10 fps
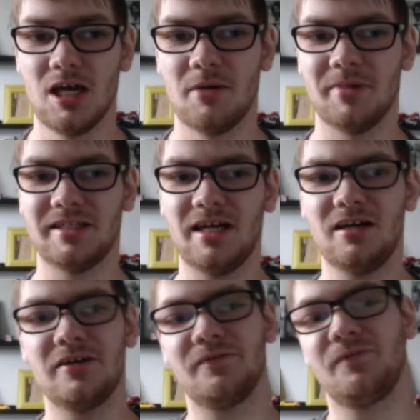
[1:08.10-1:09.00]
But
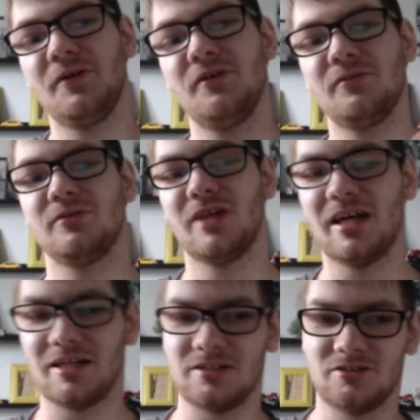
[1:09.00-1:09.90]
there are a few,
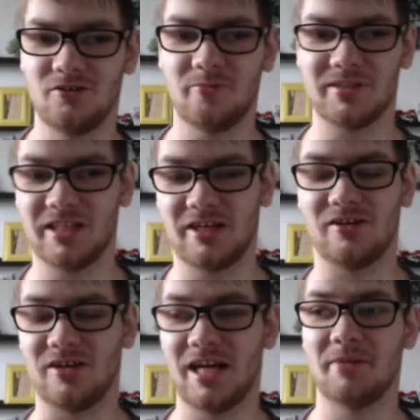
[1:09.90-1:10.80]
there are two
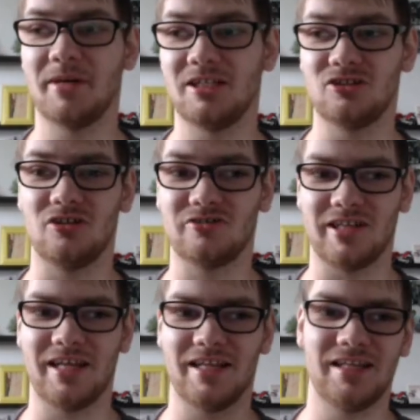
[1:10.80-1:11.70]
particular animated shows
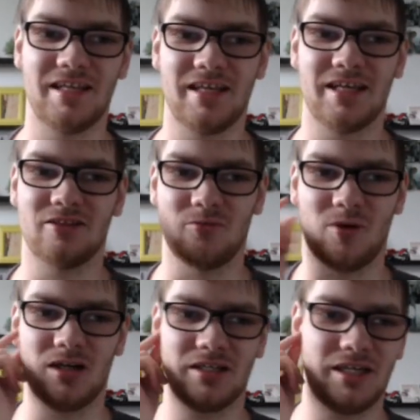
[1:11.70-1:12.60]
that I didn't get
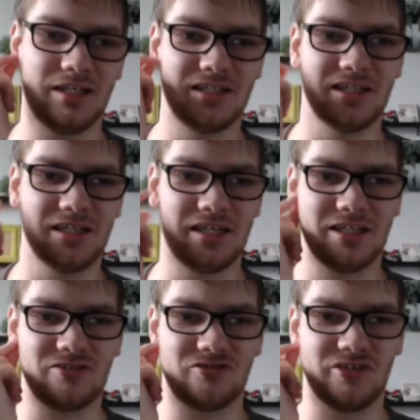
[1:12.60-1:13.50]
to get,
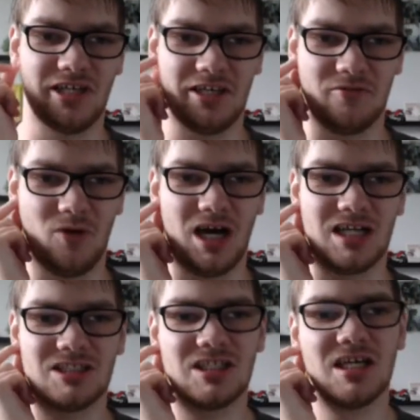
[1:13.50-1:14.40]
get to see and
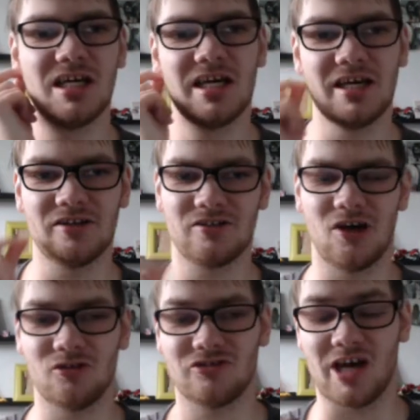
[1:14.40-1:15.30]
watch, and
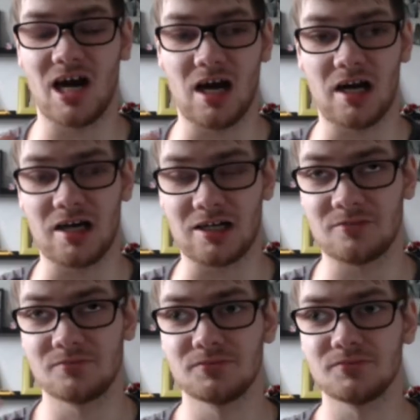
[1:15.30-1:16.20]
those are